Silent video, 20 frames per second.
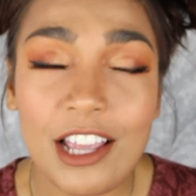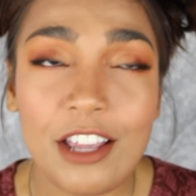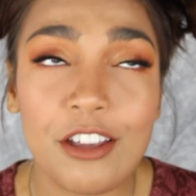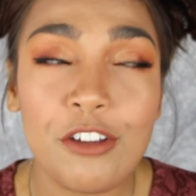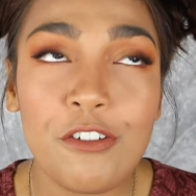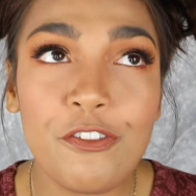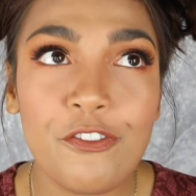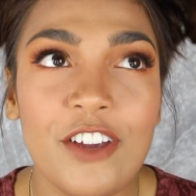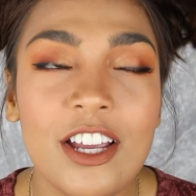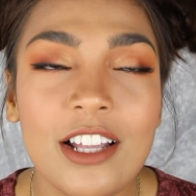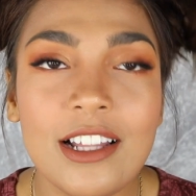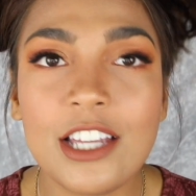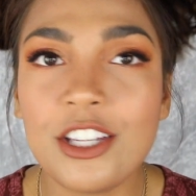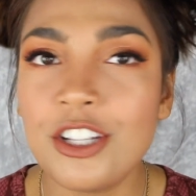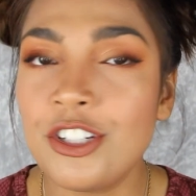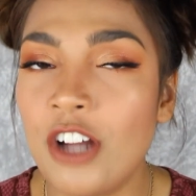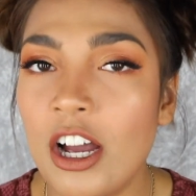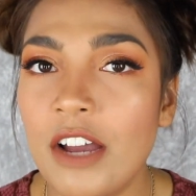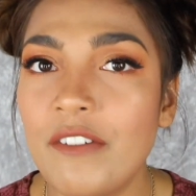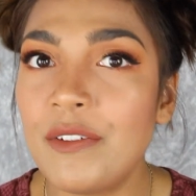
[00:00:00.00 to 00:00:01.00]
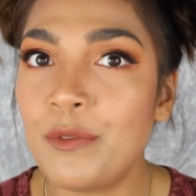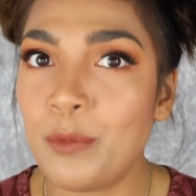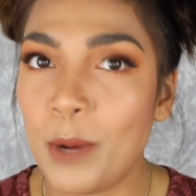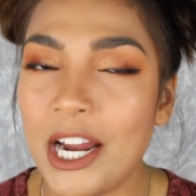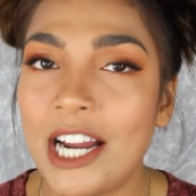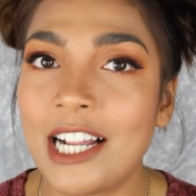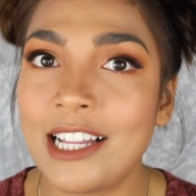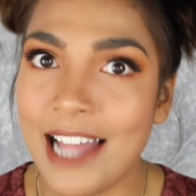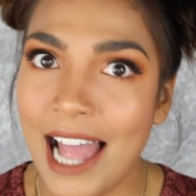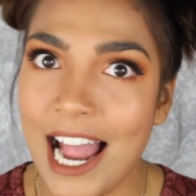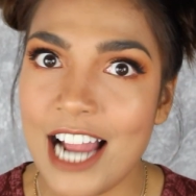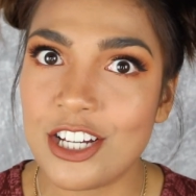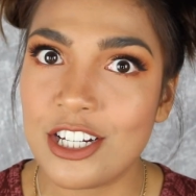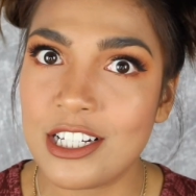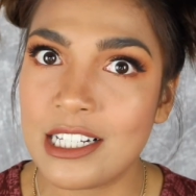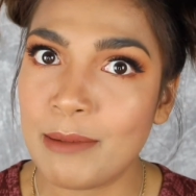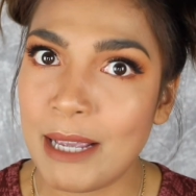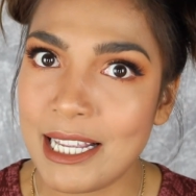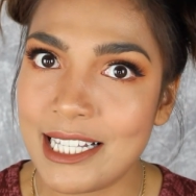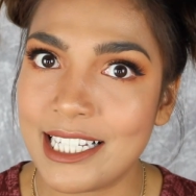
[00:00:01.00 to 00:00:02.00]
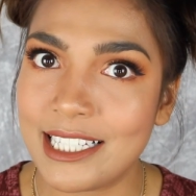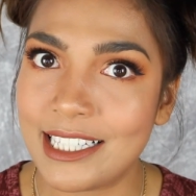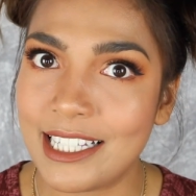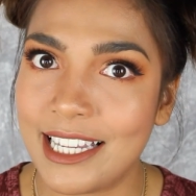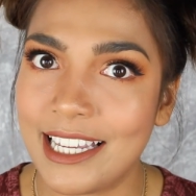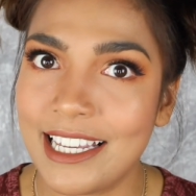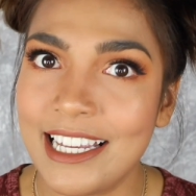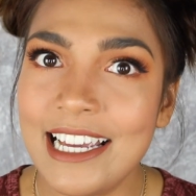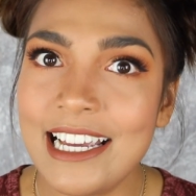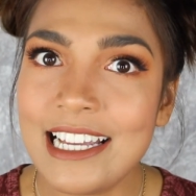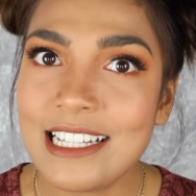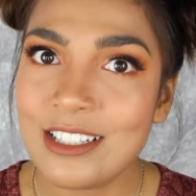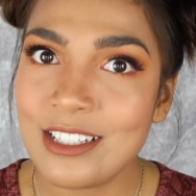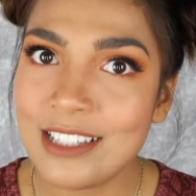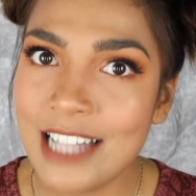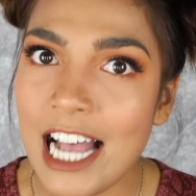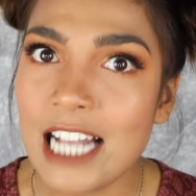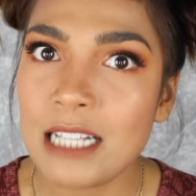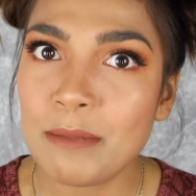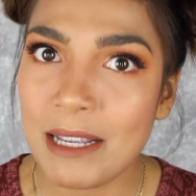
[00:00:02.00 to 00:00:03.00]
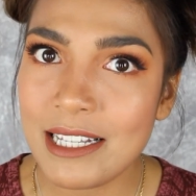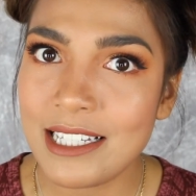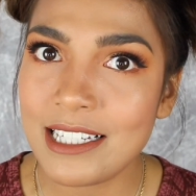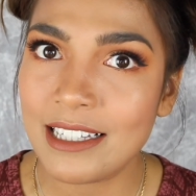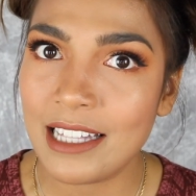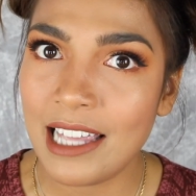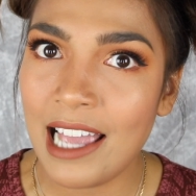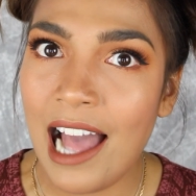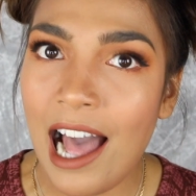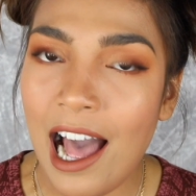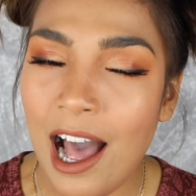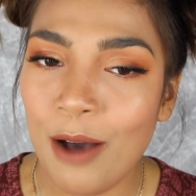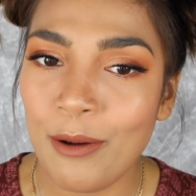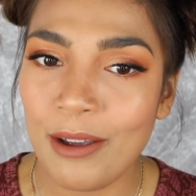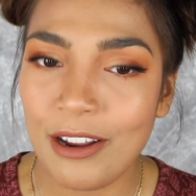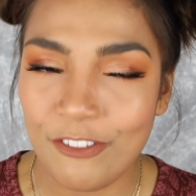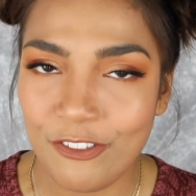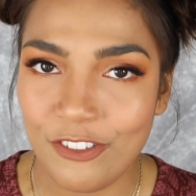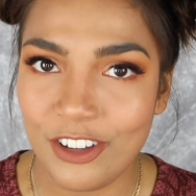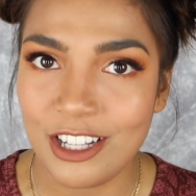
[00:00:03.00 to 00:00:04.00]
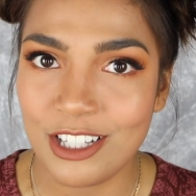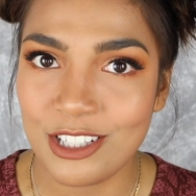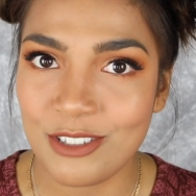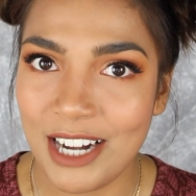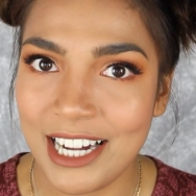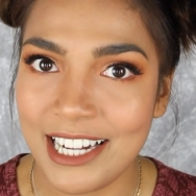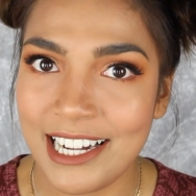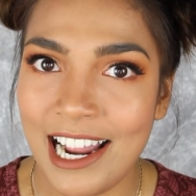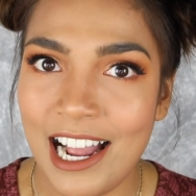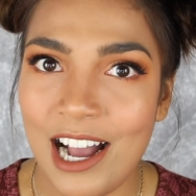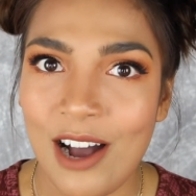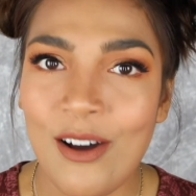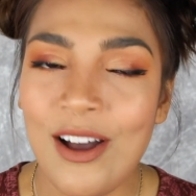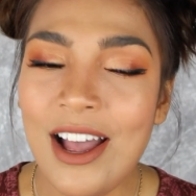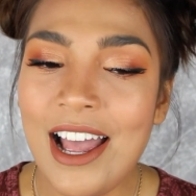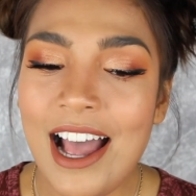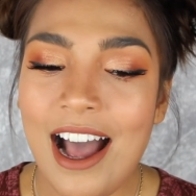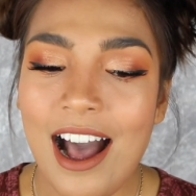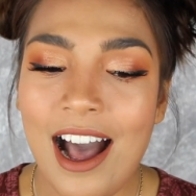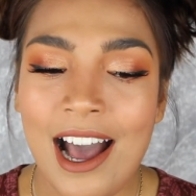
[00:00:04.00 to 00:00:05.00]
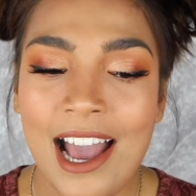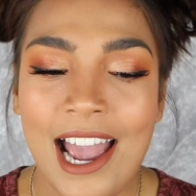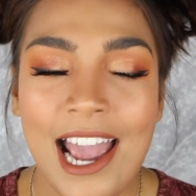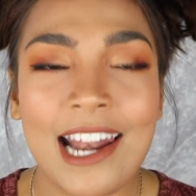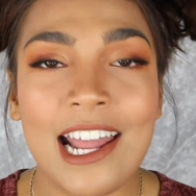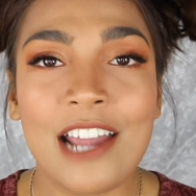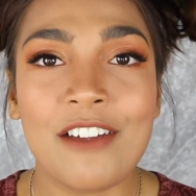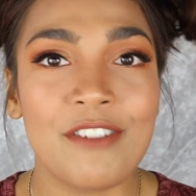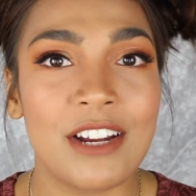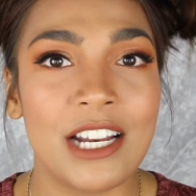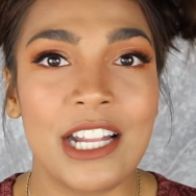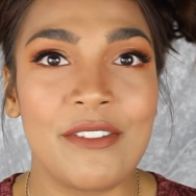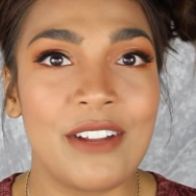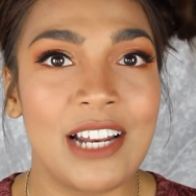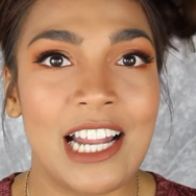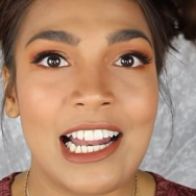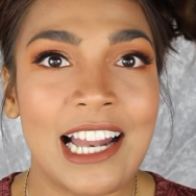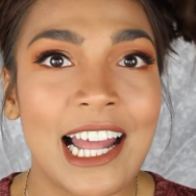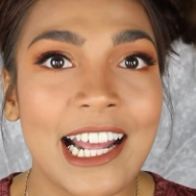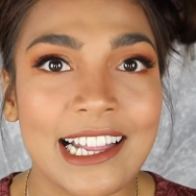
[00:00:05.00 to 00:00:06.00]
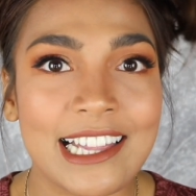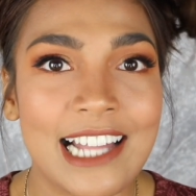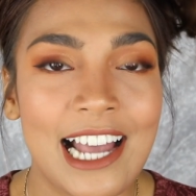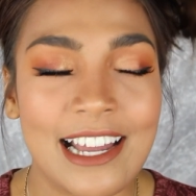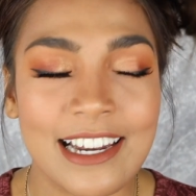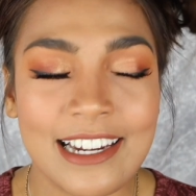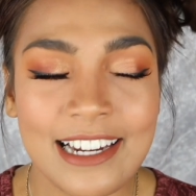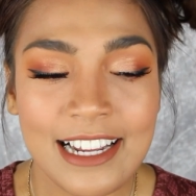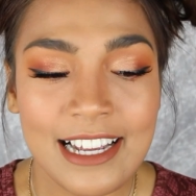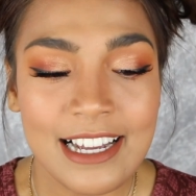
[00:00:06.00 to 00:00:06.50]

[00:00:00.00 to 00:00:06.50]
you feel like you're not even wearing lashes, basically. So that's basically how it feels right now, and I really, really like that.